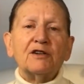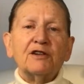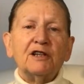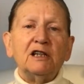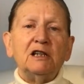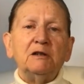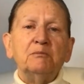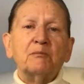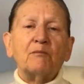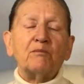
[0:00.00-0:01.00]
the
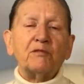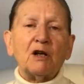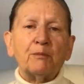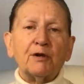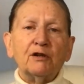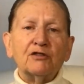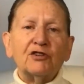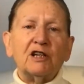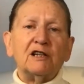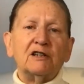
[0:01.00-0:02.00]

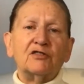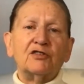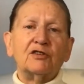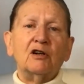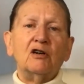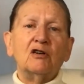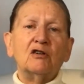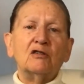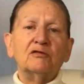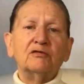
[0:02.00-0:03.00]
process
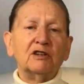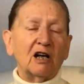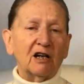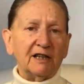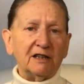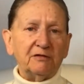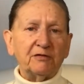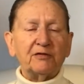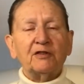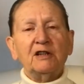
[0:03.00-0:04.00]
of
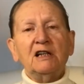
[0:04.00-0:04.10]
life